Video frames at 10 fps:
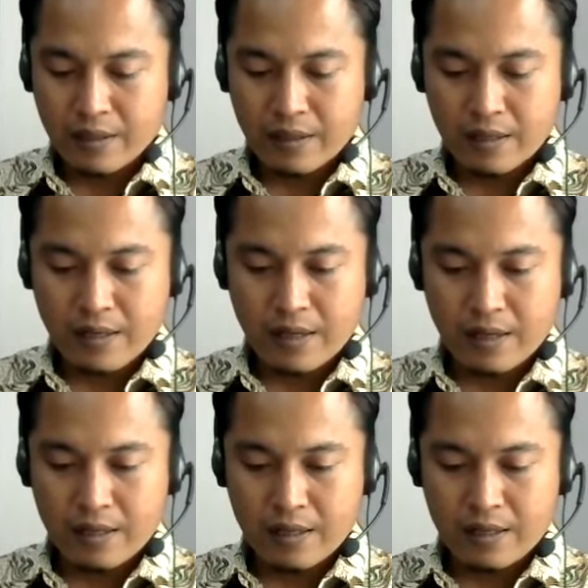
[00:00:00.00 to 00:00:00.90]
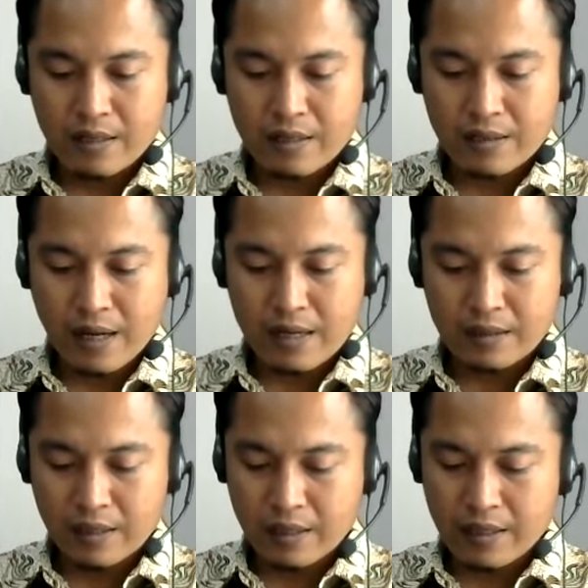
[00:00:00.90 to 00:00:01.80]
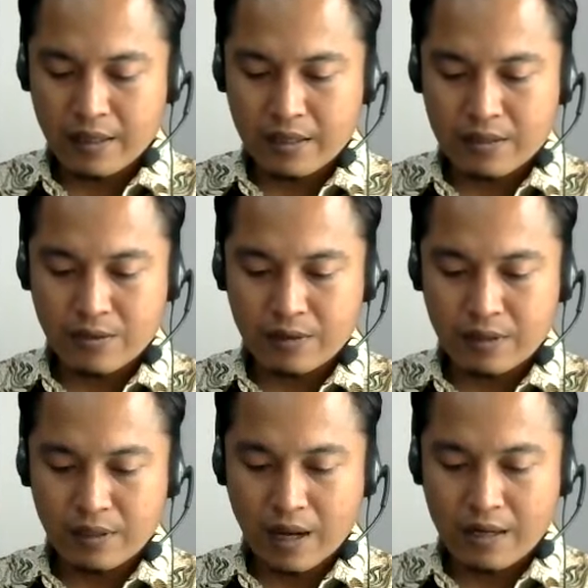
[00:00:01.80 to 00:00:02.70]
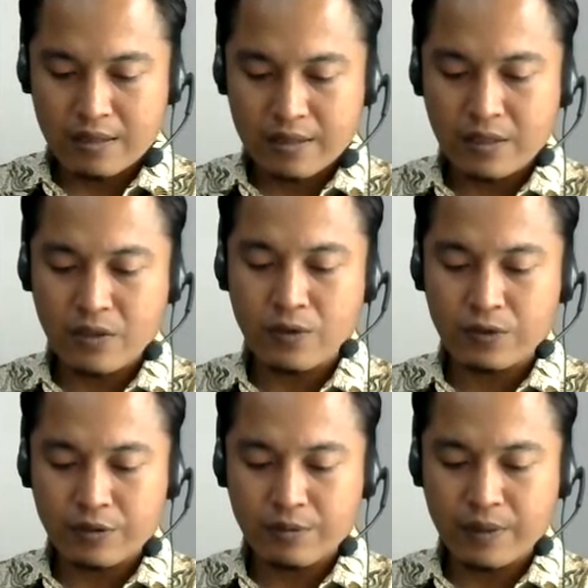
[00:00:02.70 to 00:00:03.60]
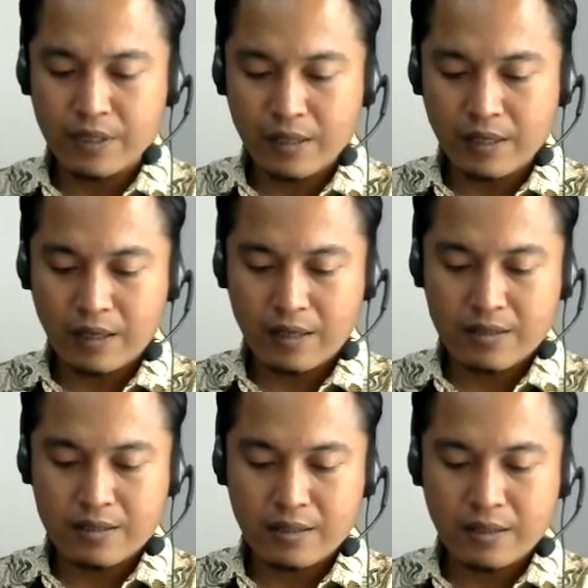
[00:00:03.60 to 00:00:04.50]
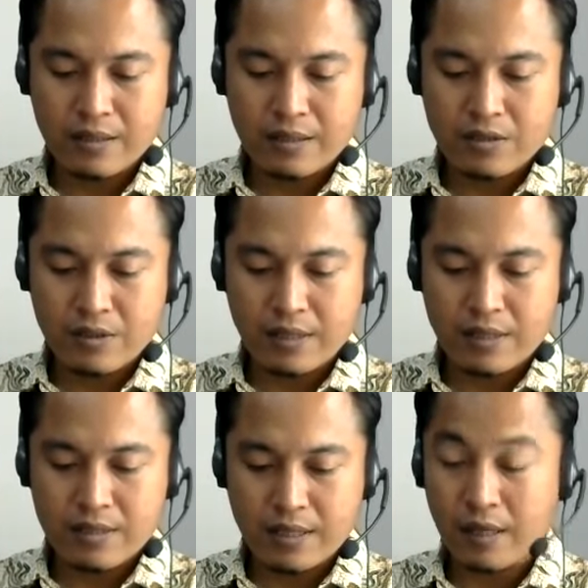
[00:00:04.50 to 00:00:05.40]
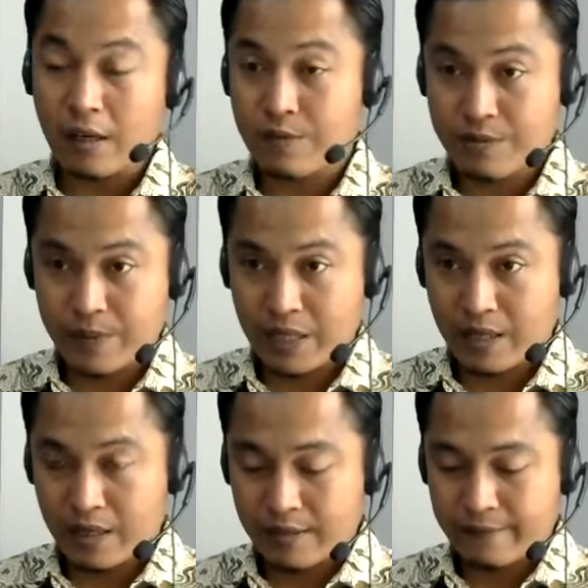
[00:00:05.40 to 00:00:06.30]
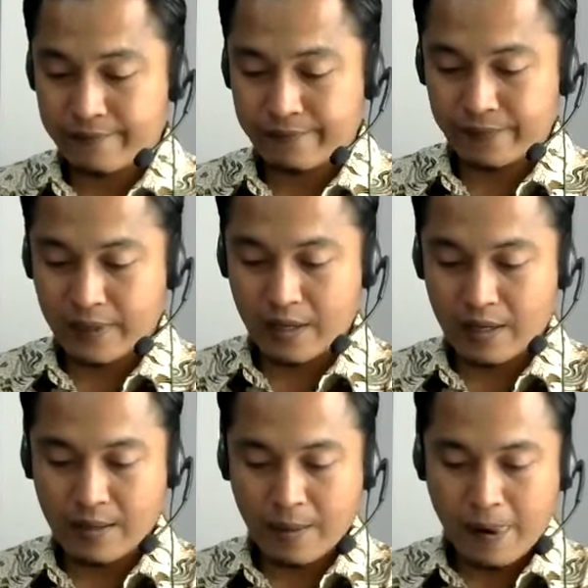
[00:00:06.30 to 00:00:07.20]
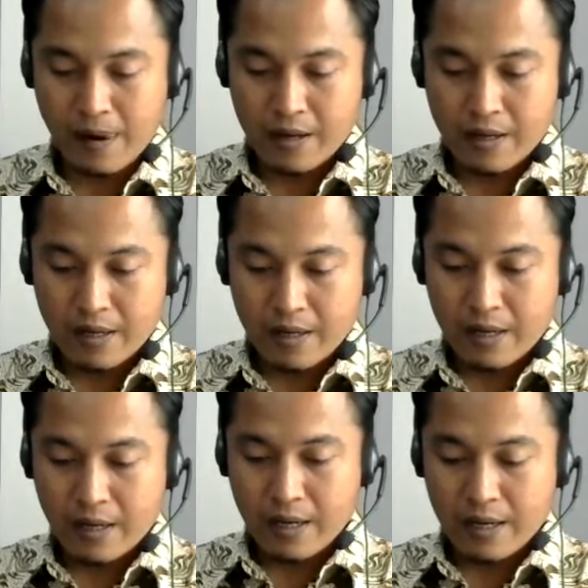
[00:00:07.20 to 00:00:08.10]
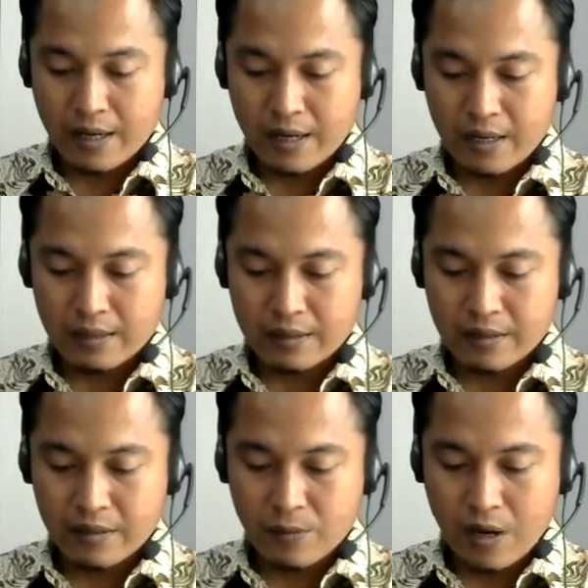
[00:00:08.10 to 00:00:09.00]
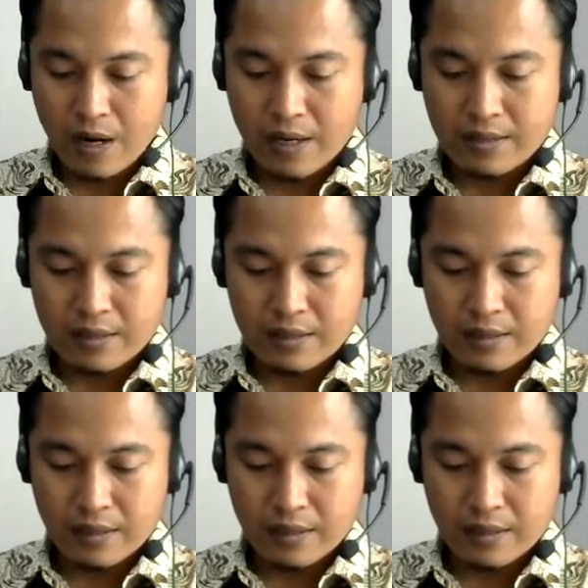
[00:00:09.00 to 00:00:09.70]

And then her title here it is utilizing YouTube in enhancing student skill of speaking. Yeah. And then the third one,